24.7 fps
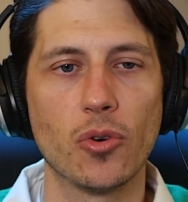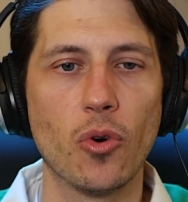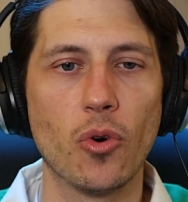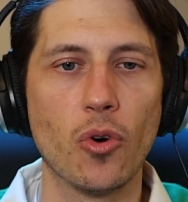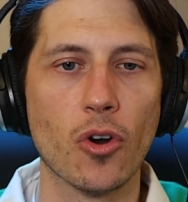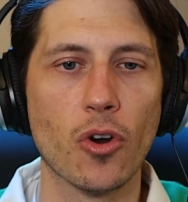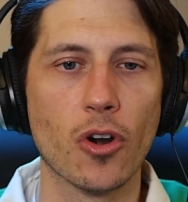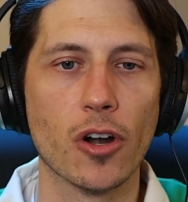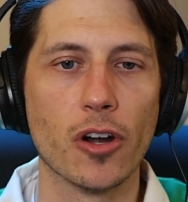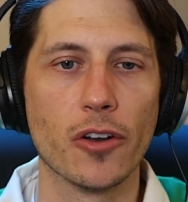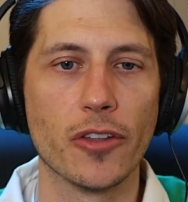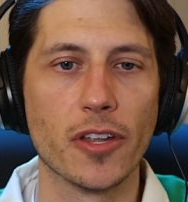
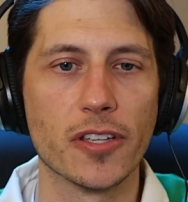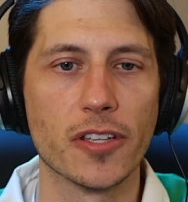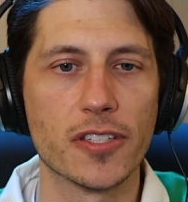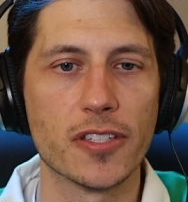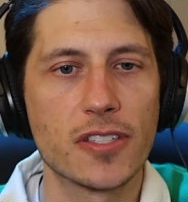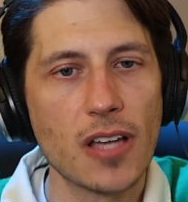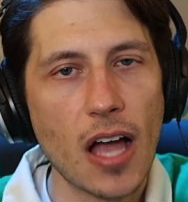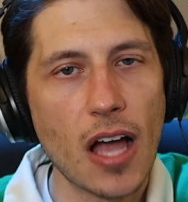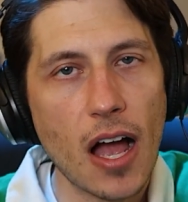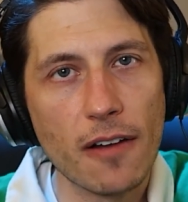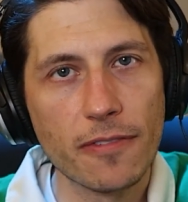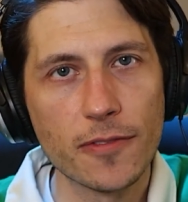or the
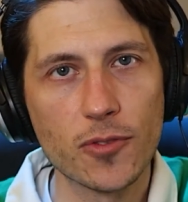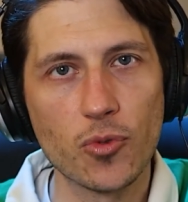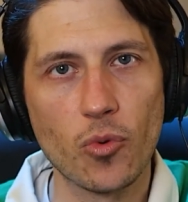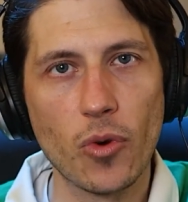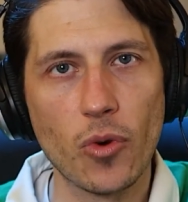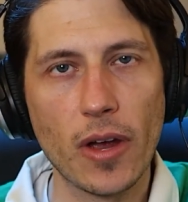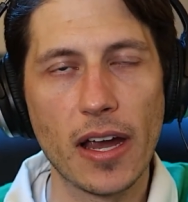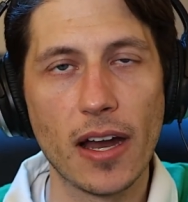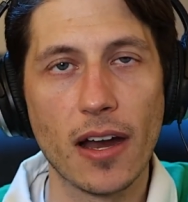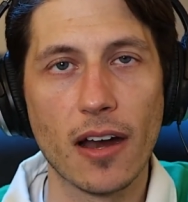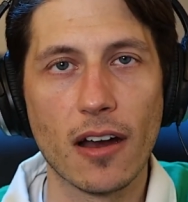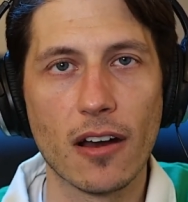
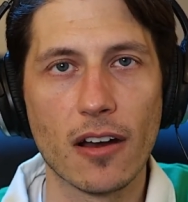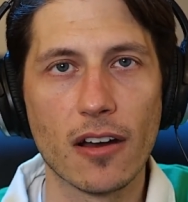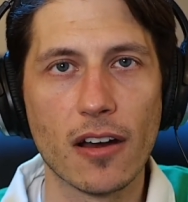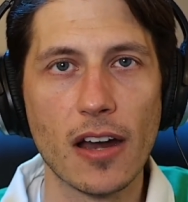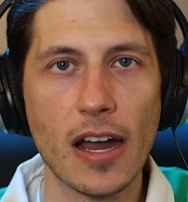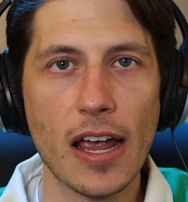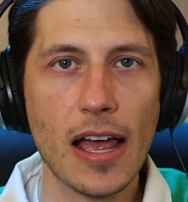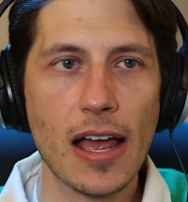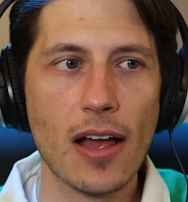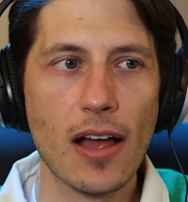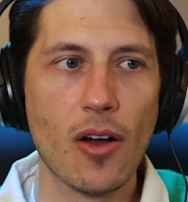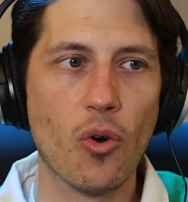
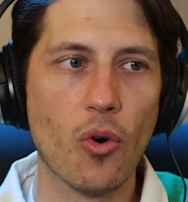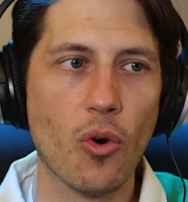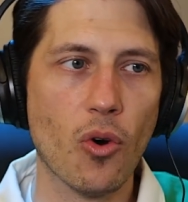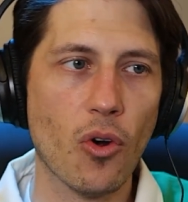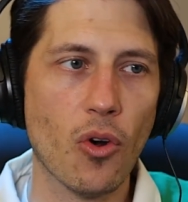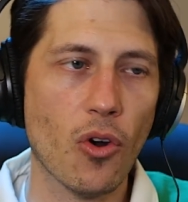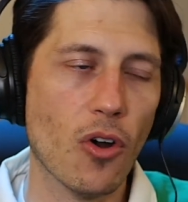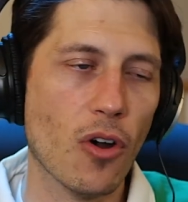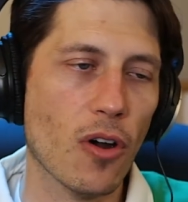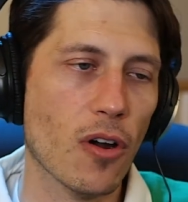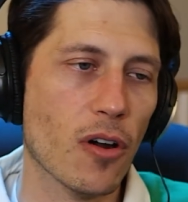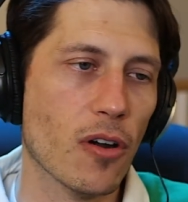software,
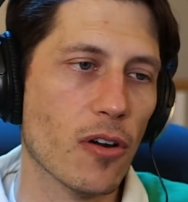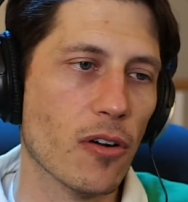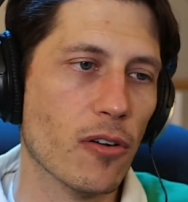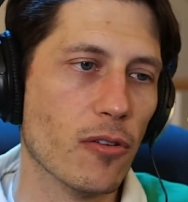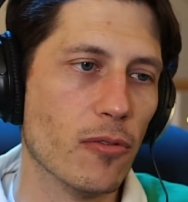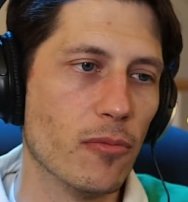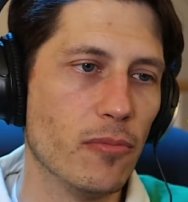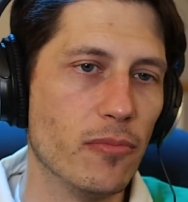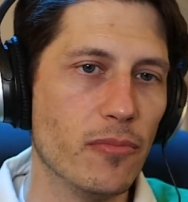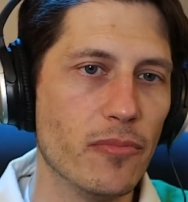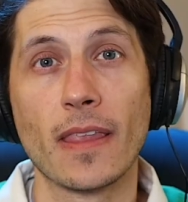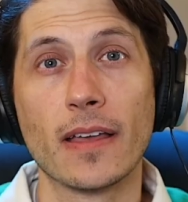
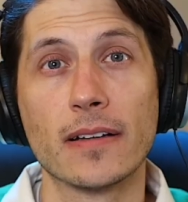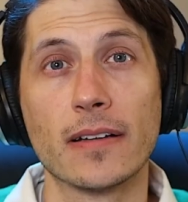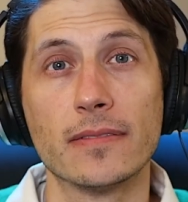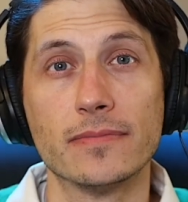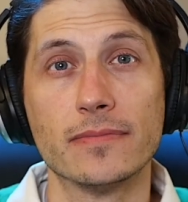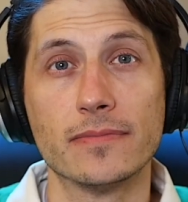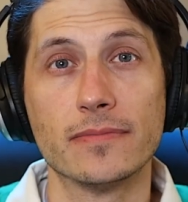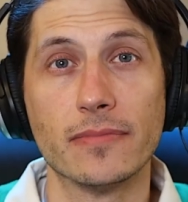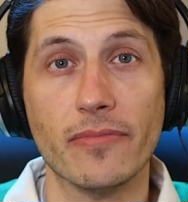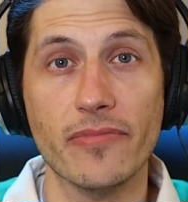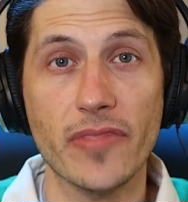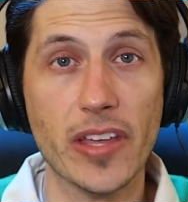or
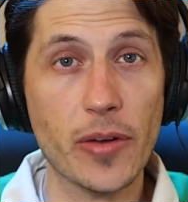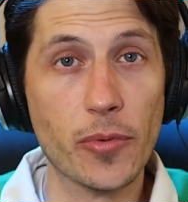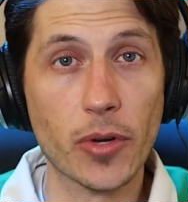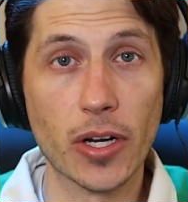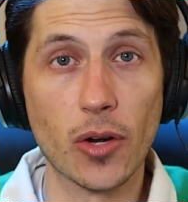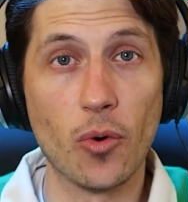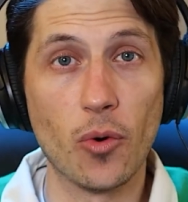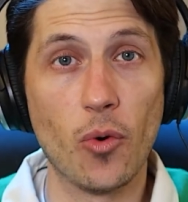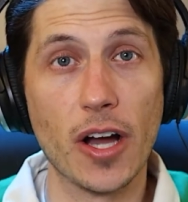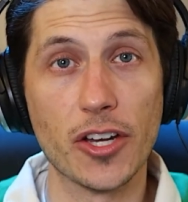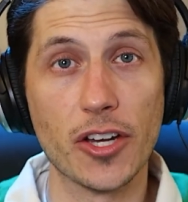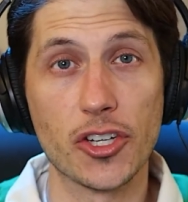they
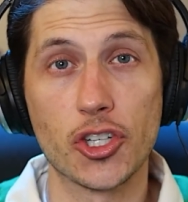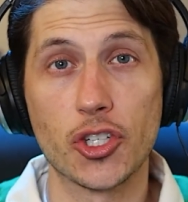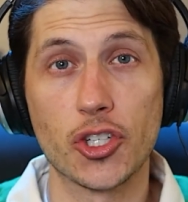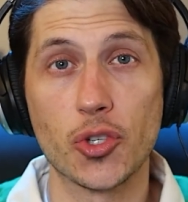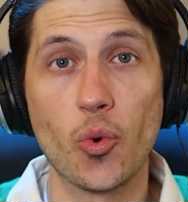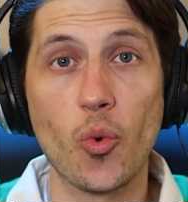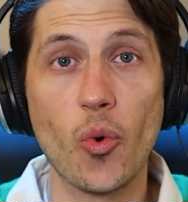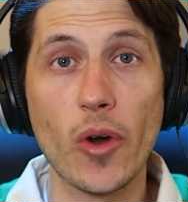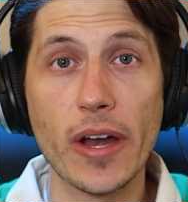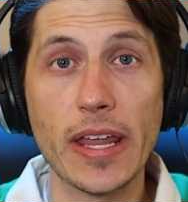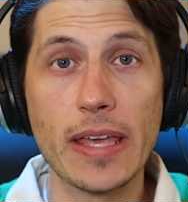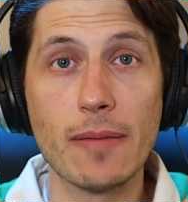want to watch
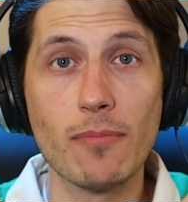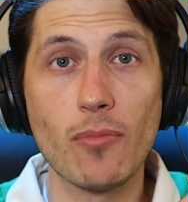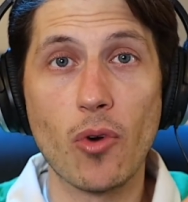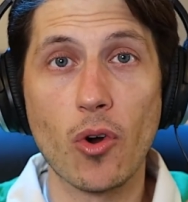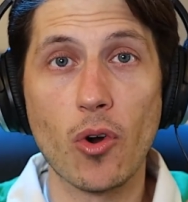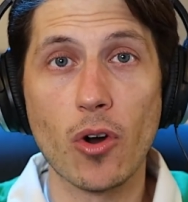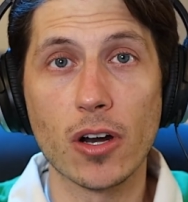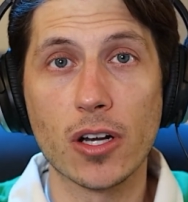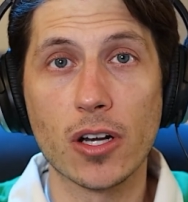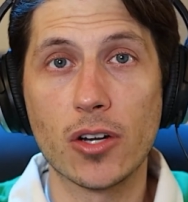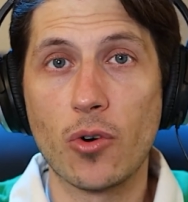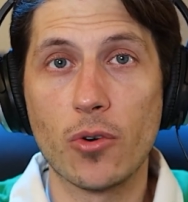20
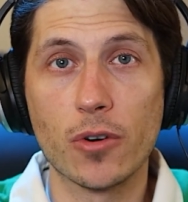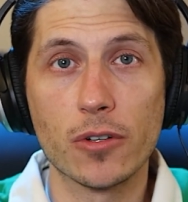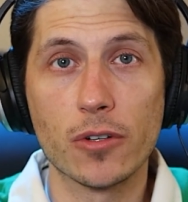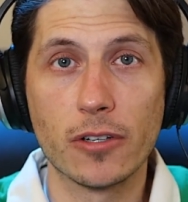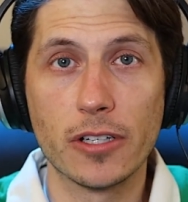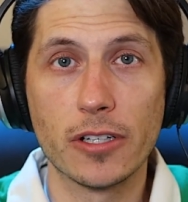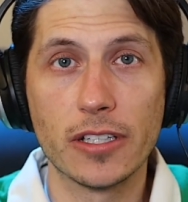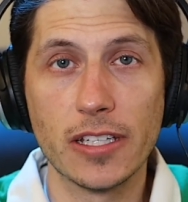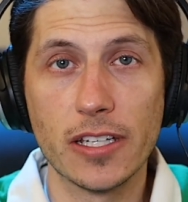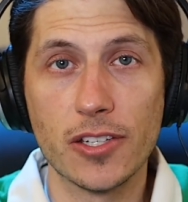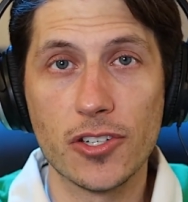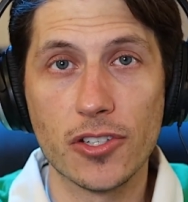more
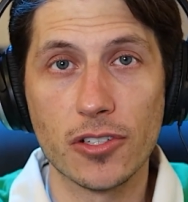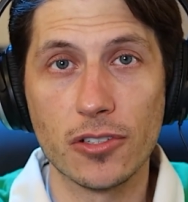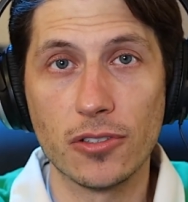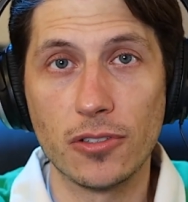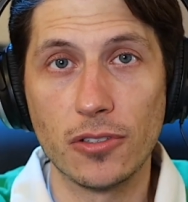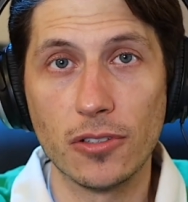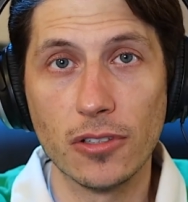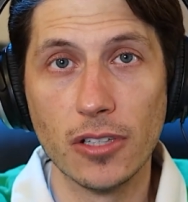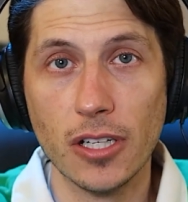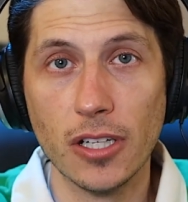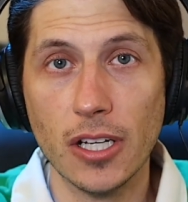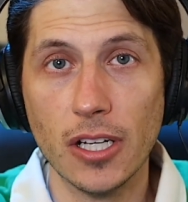quarter
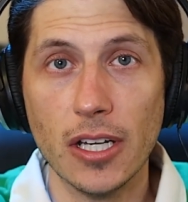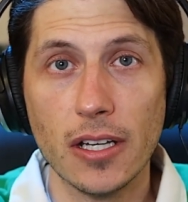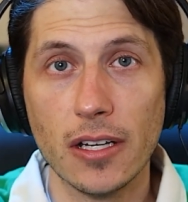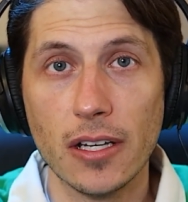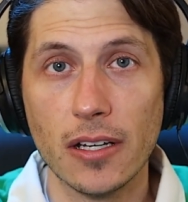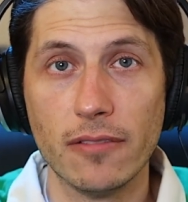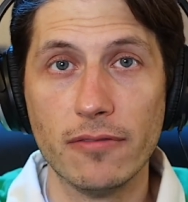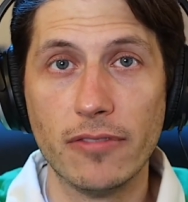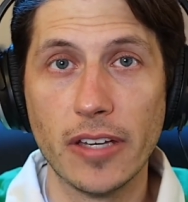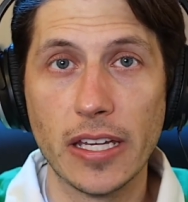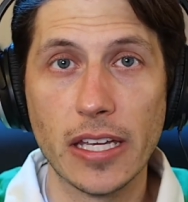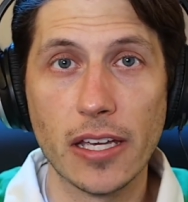digital
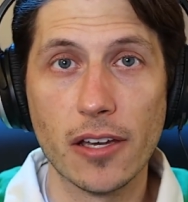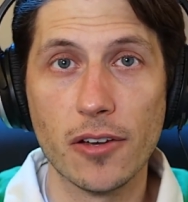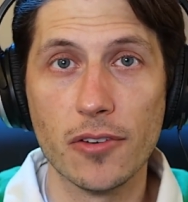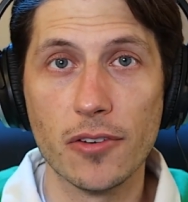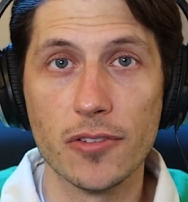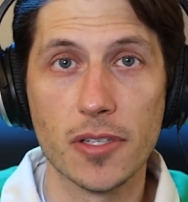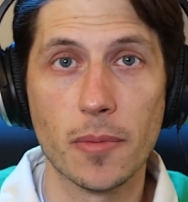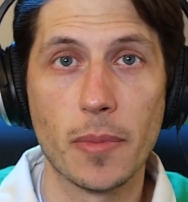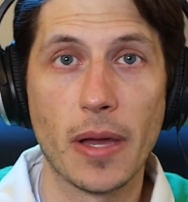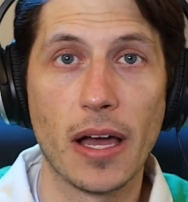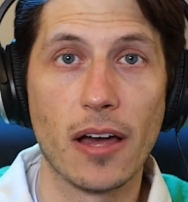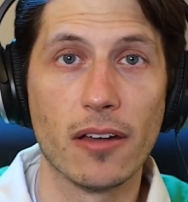
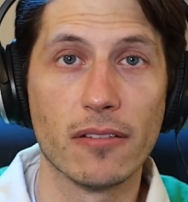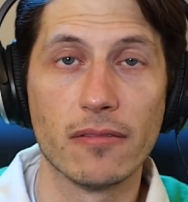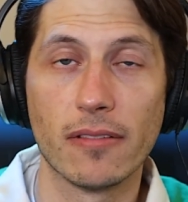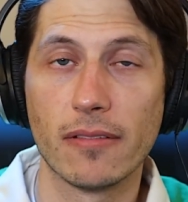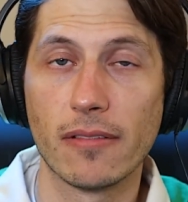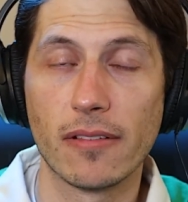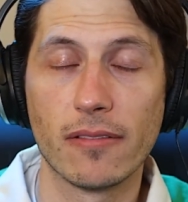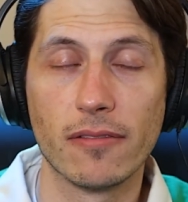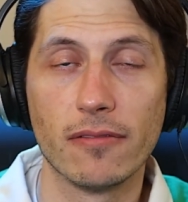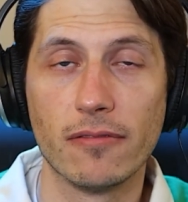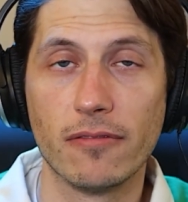videos about